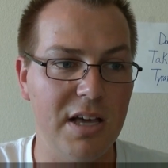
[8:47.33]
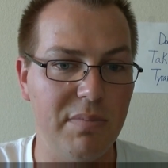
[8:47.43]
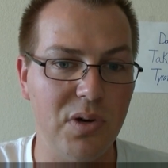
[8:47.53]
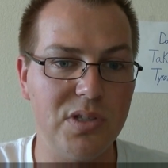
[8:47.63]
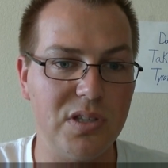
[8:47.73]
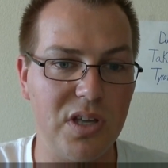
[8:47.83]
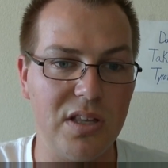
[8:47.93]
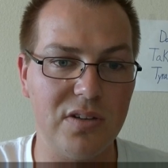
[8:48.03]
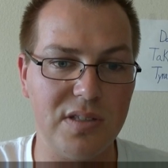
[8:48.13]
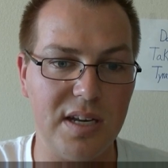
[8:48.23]
Most of the
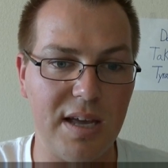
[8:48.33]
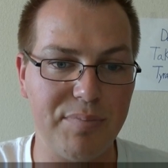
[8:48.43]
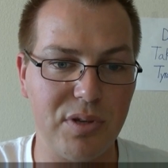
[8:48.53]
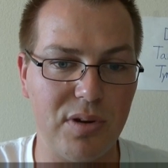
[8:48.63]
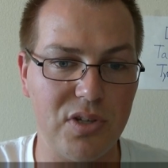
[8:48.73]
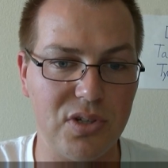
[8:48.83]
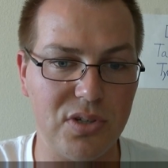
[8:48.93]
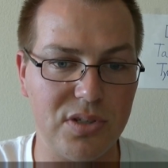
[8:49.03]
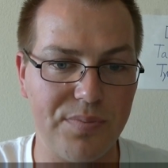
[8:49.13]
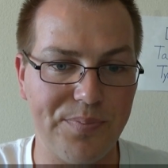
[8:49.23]
other Synapse creatures